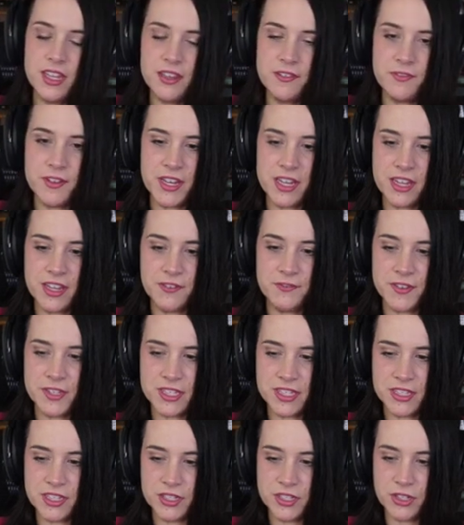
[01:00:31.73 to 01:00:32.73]
Even if
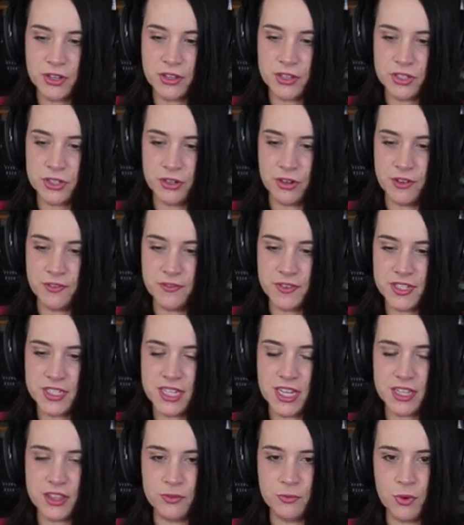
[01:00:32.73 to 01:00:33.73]
it's the daughter of a
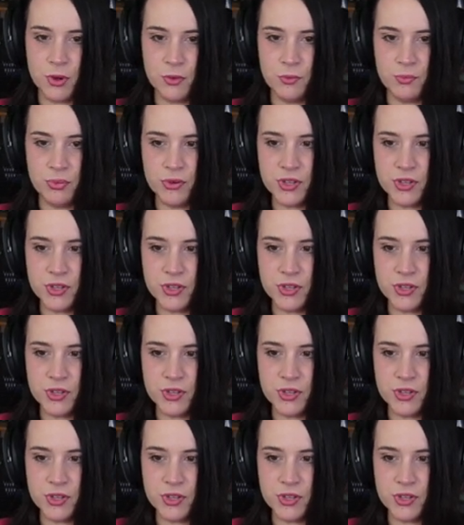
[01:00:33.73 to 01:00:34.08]
death row